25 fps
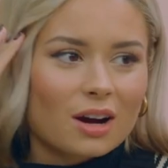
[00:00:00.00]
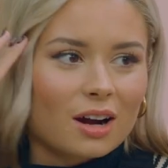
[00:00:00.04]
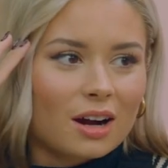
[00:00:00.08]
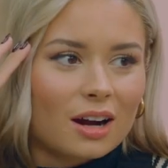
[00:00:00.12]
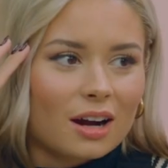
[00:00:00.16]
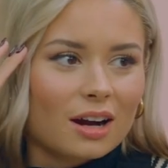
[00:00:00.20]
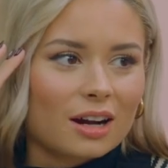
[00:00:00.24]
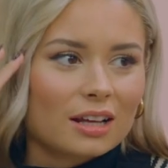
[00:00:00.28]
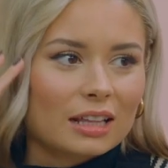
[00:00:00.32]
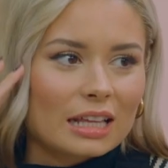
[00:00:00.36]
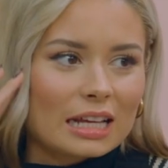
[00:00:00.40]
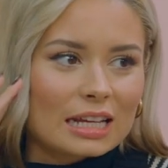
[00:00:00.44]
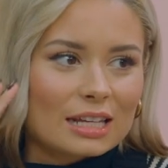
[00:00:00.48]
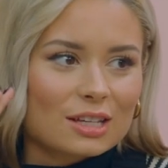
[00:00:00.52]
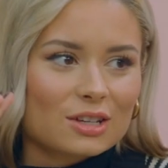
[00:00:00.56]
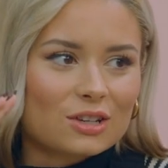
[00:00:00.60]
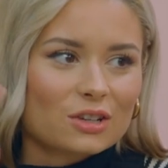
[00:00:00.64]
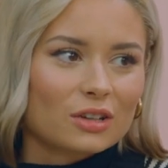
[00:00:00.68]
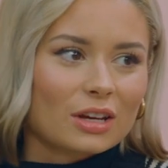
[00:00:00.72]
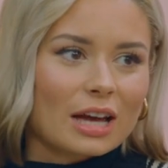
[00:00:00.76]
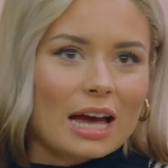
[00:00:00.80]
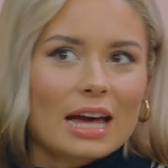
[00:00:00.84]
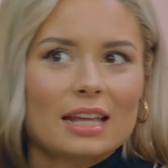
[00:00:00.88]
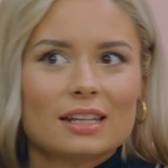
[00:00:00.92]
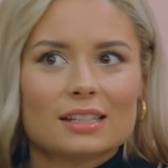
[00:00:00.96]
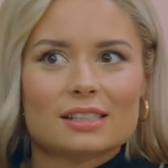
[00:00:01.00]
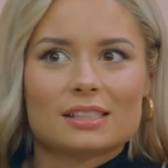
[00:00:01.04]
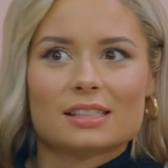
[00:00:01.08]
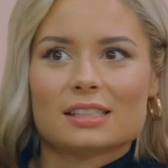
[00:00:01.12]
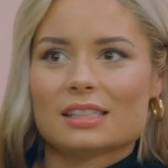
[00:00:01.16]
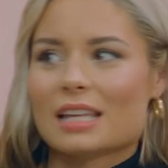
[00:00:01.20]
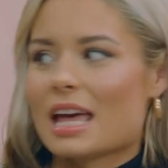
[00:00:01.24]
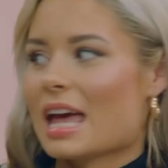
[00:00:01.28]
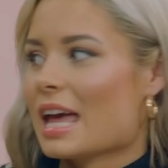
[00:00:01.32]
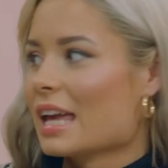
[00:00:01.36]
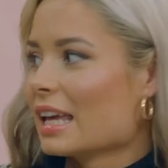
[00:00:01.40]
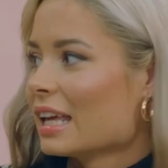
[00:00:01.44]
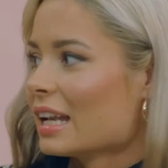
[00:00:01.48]
are? Like, you can't
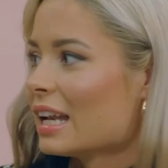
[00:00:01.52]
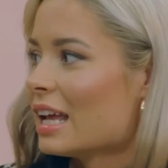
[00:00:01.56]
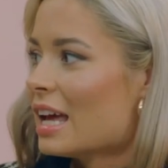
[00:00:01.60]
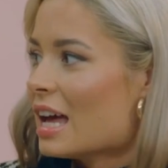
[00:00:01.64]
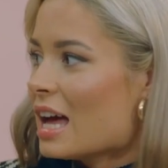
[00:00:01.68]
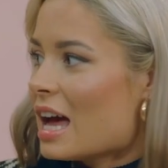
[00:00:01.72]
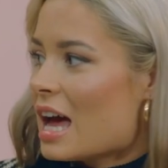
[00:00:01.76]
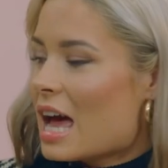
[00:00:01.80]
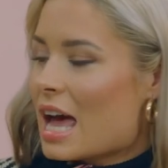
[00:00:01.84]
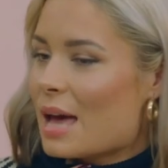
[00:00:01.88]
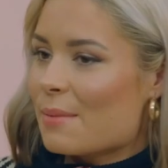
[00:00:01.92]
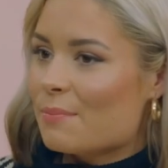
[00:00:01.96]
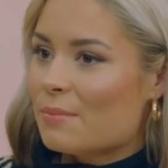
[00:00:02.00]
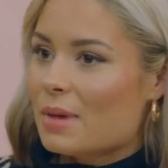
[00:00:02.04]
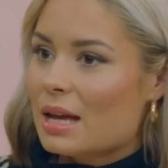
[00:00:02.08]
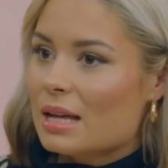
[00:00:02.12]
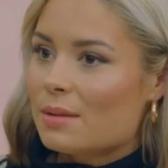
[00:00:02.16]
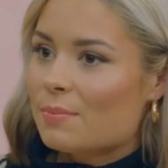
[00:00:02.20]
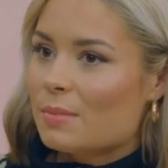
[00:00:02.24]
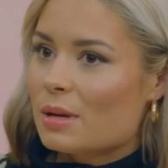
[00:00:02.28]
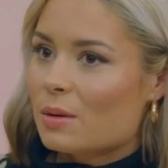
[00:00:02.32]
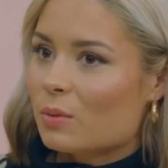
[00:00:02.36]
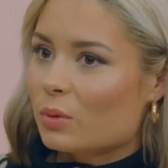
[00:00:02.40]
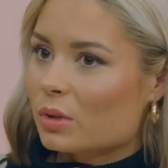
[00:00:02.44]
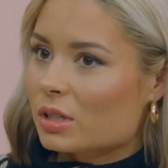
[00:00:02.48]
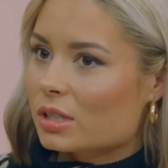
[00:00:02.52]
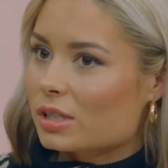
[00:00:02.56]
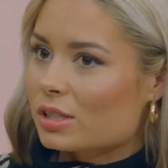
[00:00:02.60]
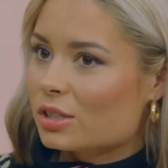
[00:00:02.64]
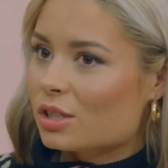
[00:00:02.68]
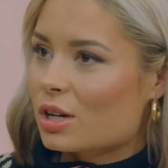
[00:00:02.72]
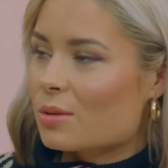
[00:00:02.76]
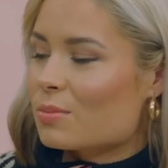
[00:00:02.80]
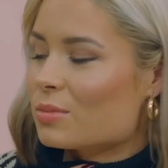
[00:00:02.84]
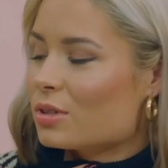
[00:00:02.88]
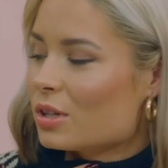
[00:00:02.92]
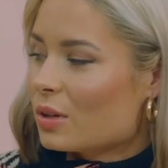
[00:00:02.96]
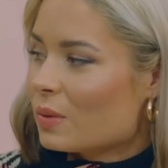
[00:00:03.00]
sing. And it made me want to
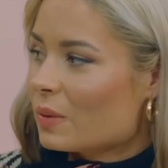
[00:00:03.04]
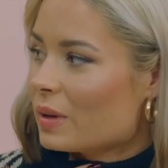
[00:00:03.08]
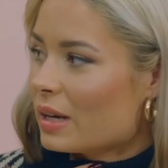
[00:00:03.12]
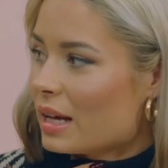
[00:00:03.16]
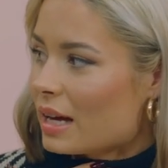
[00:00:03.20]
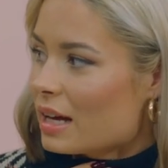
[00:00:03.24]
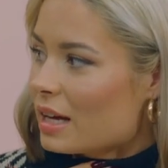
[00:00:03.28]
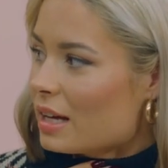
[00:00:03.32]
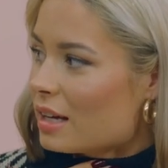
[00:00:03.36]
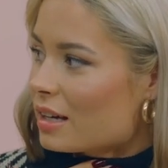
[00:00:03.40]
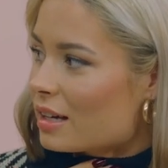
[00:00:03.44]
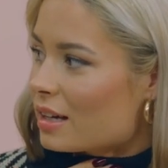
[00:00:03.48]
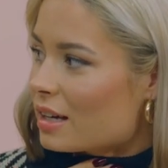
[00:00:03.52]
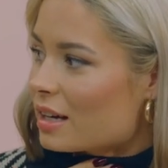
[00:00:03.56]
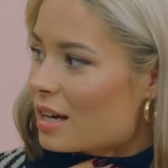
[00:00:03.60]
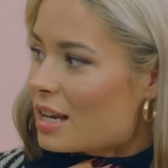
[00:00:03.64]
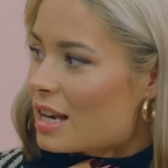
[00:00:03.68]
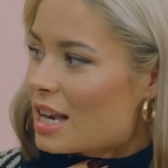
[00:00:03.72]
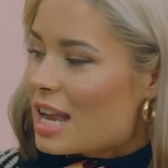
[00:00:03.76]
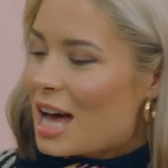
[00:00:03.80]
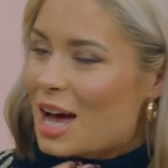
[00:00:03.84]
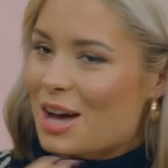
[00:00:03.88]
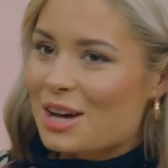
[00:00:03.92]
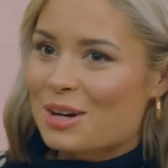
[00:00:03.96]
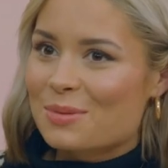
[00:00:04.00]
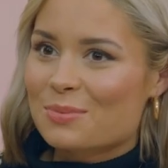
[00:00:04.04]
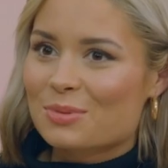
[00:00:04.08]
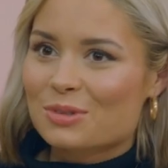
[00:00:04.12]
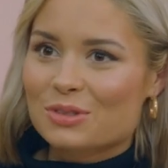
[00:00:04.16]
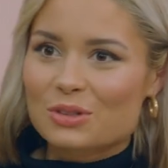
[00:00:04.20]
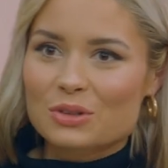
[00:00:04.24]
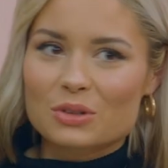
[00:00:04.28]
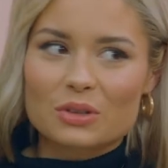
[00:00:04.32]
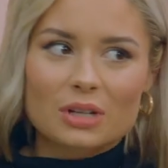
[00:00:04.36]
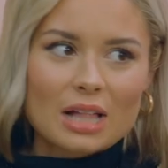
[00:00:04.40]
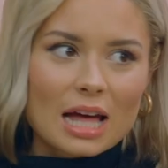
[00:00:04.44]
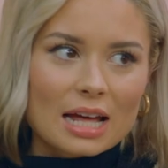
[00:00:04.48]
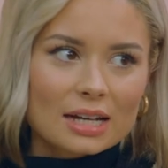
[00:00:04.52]
stop doing it. And now I'm
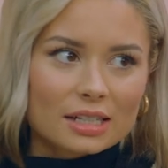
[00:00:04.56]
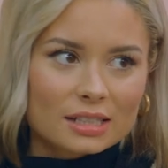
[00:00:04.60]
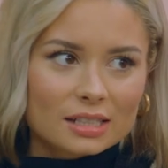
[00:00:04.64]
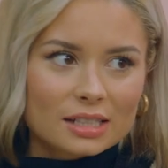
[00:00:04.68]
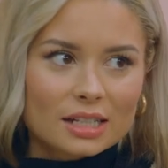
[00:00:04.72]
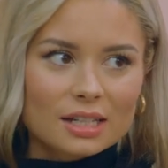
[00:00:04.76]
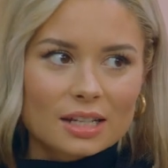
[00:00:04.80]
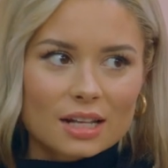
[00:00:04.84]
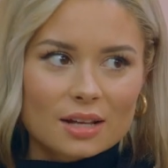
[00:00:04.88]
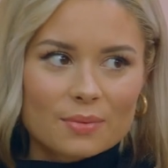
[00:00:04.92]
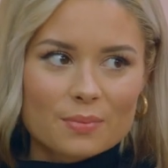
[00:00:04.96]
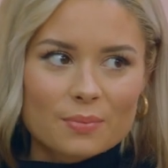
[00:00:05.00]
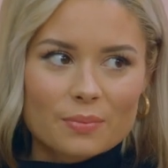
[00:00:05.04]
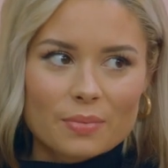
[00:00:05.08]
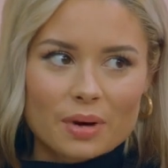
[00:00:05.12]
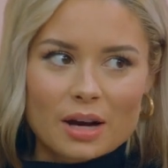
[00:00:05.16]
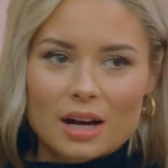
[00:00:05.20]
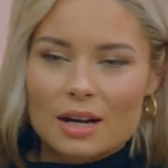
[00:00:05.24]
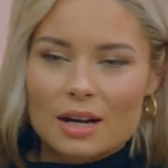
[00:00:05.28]
so glad I didn't.